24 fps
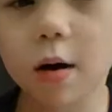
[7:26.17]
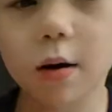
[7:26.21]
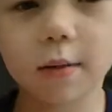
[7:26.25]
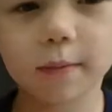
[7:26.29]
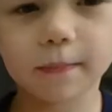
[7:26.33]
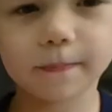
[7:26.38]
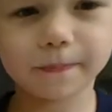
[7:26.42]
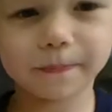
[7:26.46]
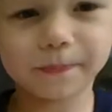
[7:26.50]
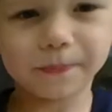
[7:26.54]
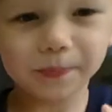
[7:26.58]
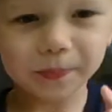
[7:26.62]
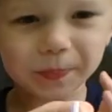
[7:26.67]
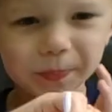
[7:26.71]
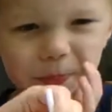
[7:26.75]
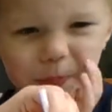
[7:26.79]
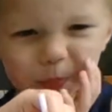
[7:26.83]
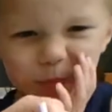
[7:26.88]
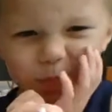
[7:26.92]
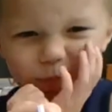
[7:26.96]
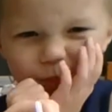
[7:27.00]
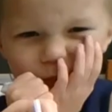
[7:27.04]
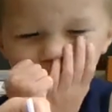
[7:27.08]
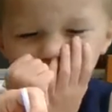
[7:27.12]
to this so you can
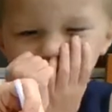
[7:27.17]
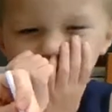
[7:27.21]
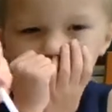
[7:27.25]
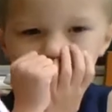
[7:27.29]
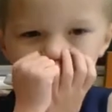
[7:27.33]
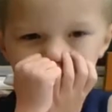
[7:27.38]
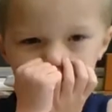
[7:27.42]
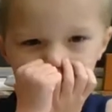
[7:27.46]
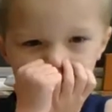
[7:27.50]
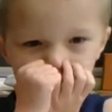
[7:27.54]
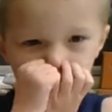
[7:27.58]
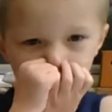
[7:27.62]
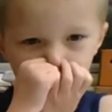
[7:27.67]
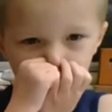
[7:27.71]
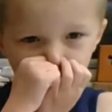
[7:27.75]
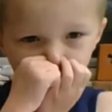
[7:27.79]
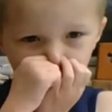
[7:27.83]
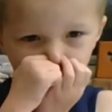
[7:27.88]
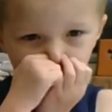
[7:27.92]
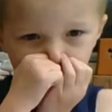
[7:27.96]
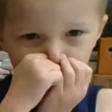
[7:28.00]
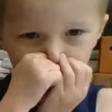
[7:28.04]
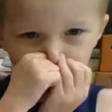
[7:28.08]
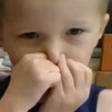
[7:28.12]
watch me.
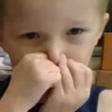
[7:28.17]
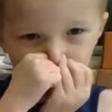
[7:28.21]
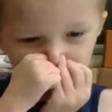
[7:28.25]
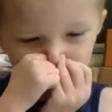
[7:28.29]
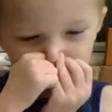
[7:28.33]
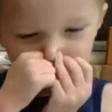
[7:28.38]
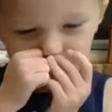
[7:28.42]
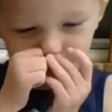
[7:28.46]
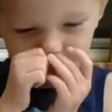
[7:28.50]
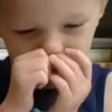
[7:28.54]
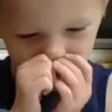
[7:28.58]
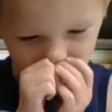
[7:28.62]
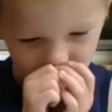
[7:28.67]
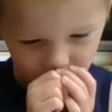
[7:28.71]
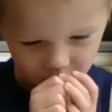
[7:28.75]
You might have to do